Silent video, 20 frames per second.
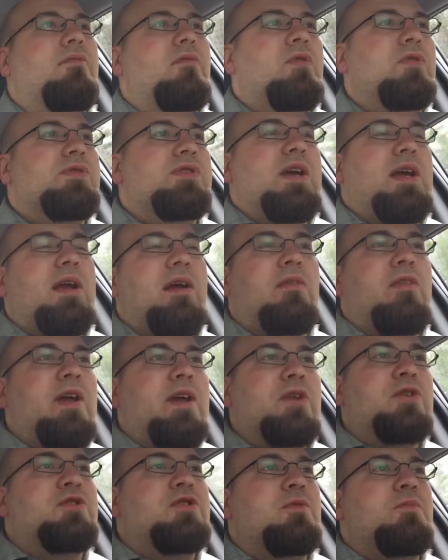Where it's like
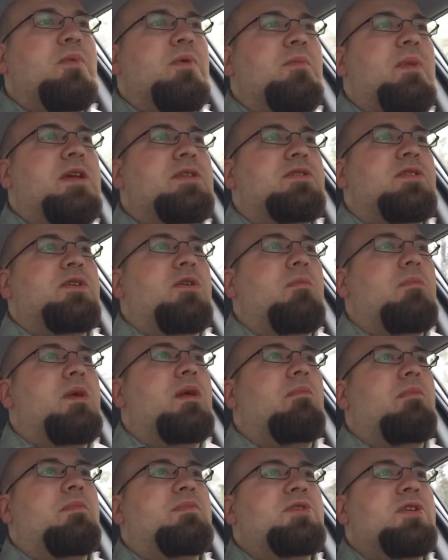your super, basically your
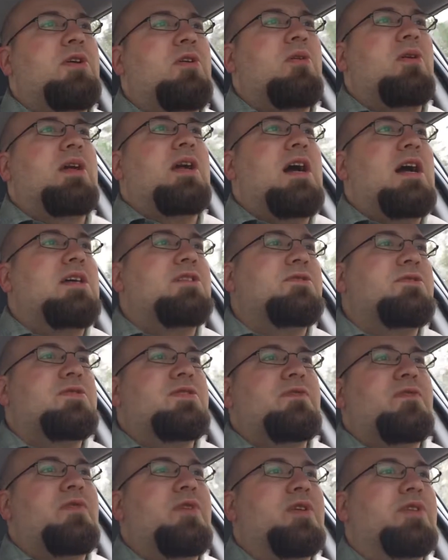minimum security guys are
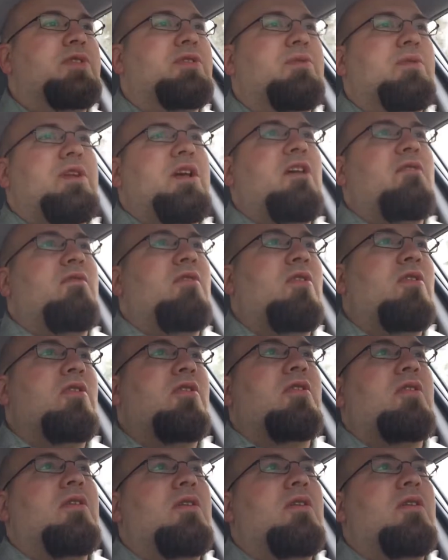just free to do whatever.